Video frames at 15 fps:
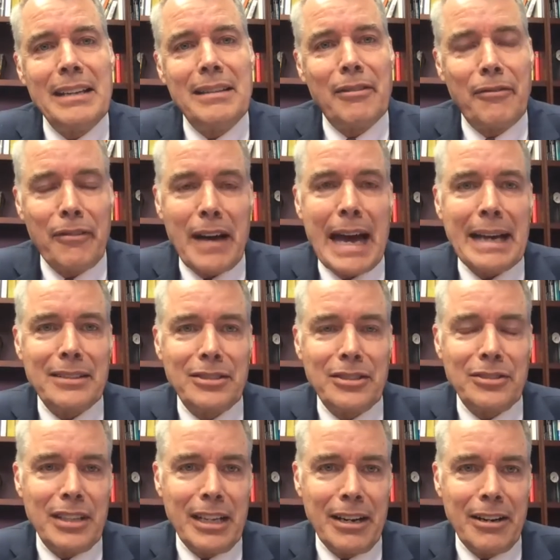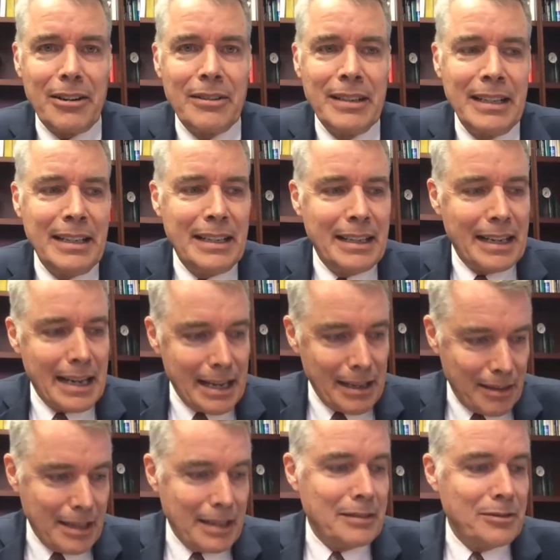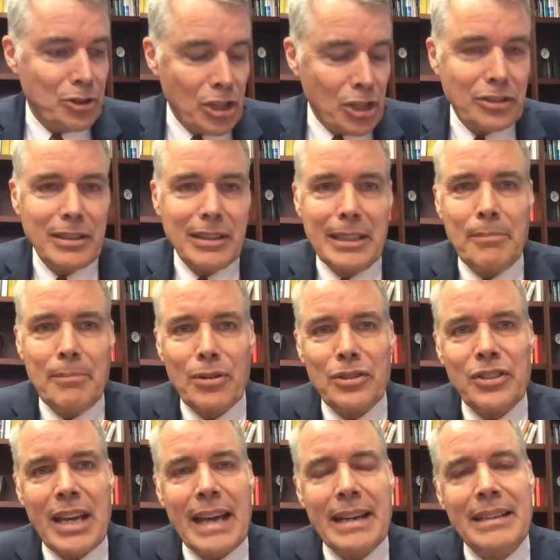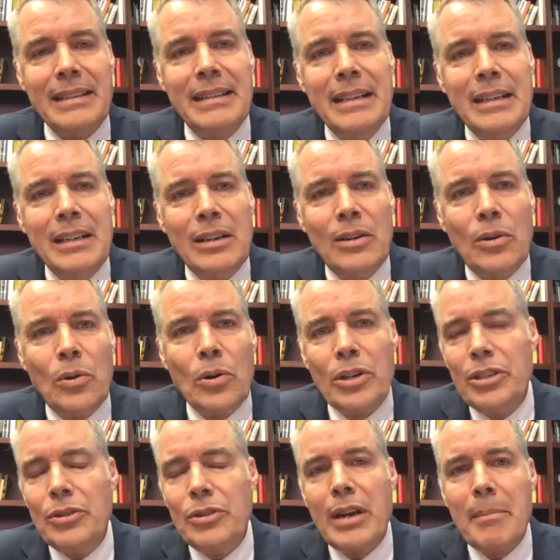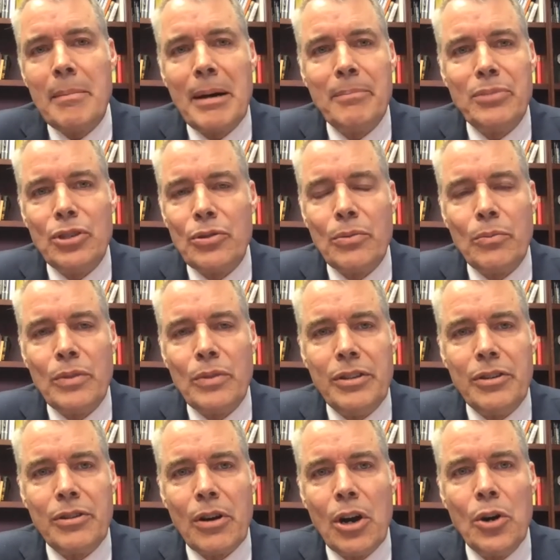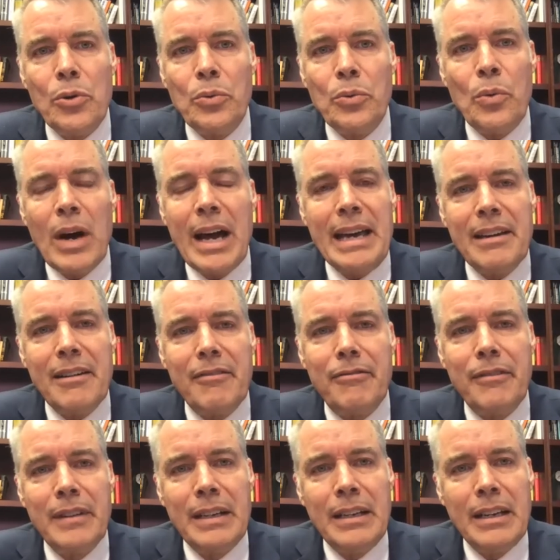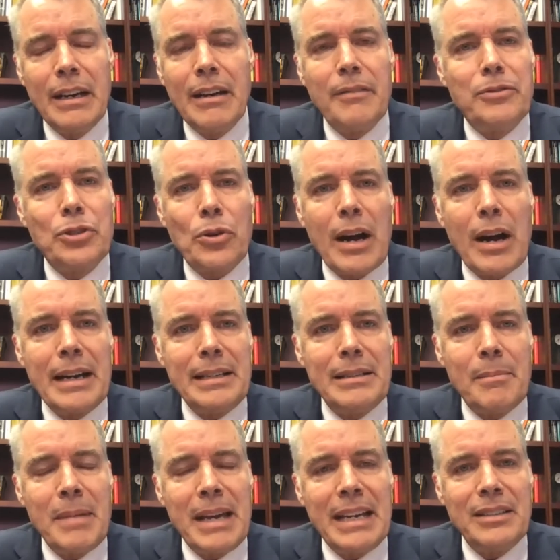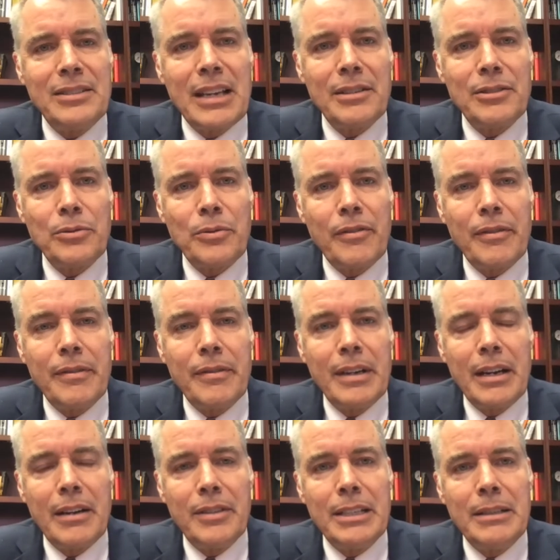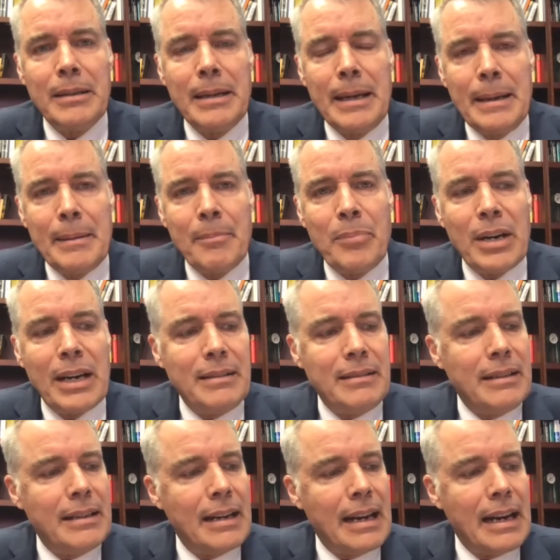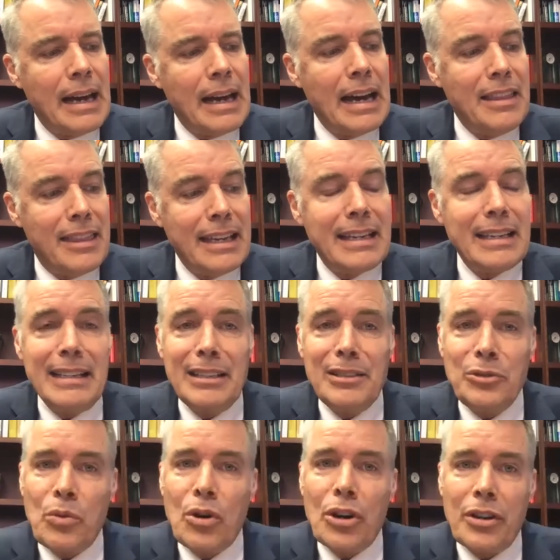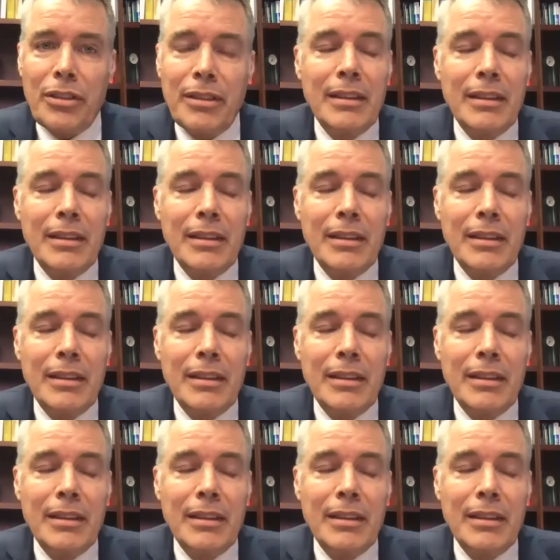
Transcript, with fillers: the facts as they're, I think, justly presented, or you come up your, with your own way of, of trying to make sense of it. But I, I think it is worth,